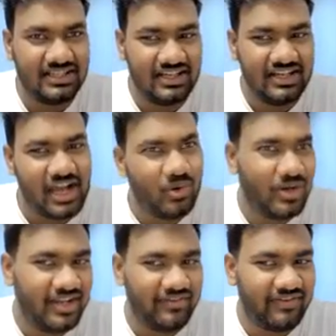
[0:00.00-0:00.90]

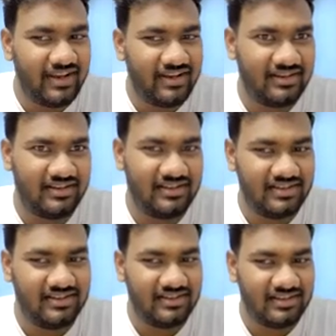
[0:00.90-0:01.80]
Narrowly defined.
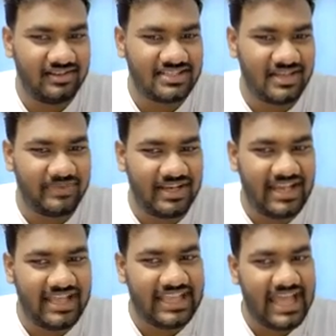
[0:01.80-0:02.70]
Something
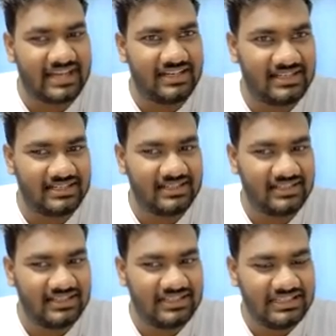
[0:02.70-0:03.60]
like carrot.
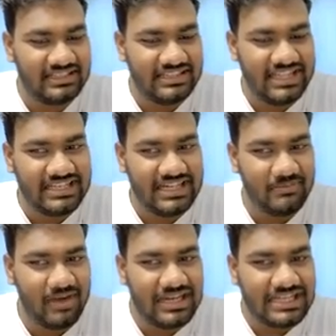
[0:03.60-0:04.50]
Then the
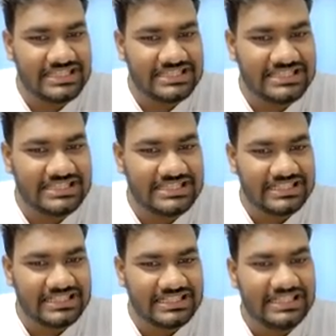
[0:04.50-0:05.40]
demand is
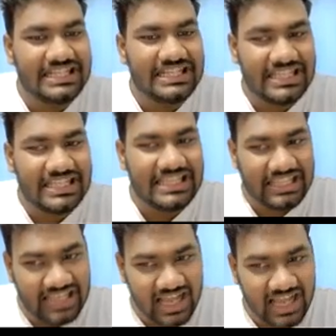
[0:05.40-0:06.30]
elastic,
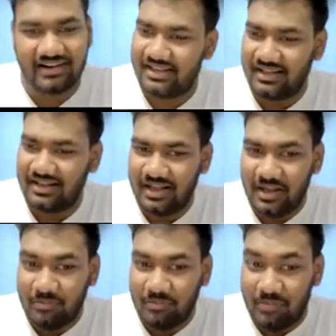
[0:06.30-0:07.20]
right?
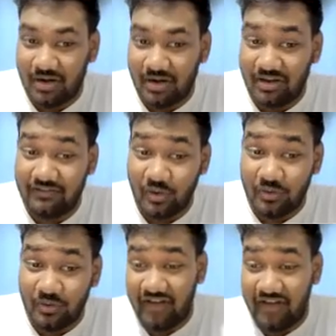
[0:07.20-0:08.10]
But if you
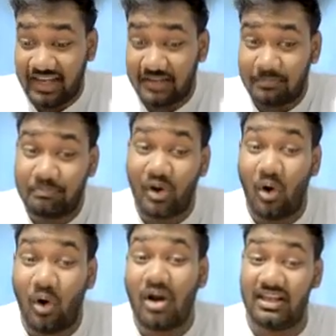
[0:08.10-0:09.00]
define it
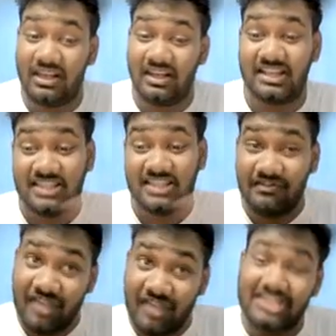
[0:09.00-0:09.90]
broadly, let's say
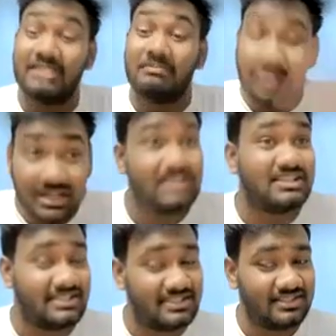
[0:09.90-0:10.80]

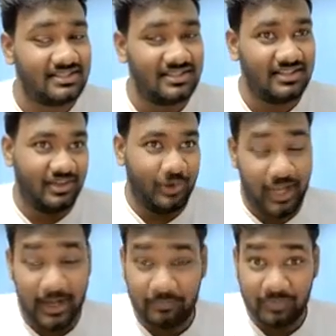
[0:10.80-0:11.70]
vegetables,
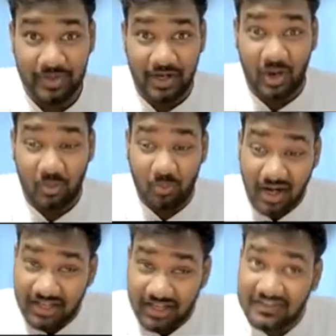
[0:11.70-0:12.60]
okay? Now,
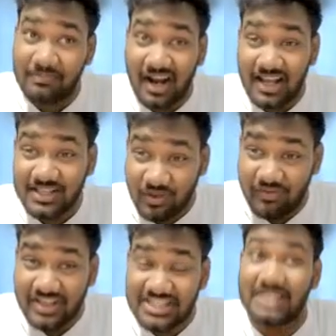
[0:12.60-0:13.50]
what if the price of
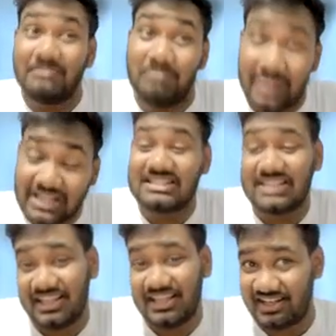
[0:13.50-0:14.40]
vegetables
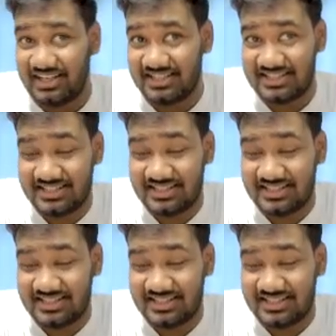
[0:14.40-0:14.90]
increase?